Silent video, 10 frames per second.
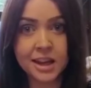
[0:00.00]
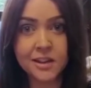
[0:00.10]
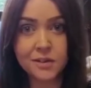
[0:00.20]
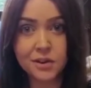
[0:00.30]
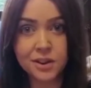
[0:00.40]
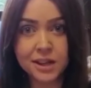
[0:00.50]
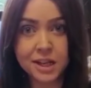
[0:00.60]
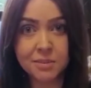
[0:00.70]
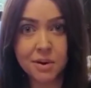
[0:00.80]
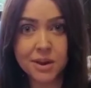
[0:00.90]
If you're
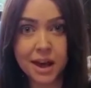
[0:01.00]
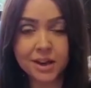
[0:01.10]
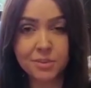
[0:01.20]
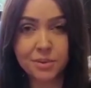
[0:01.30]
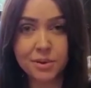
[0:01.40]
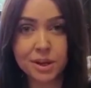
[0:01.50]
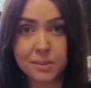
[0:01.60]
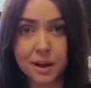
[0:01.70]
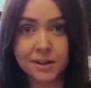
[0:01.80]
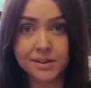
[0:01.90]
thinking about getting a Boogie
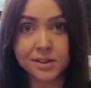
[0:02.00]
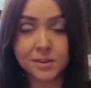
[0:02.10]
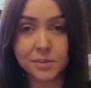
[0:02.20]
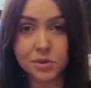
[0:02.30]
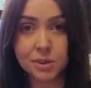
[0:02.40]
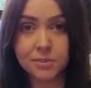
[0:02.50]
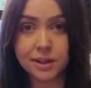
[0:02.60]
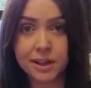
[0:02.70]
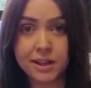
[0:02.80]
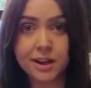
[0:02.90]
Bounce trampoline,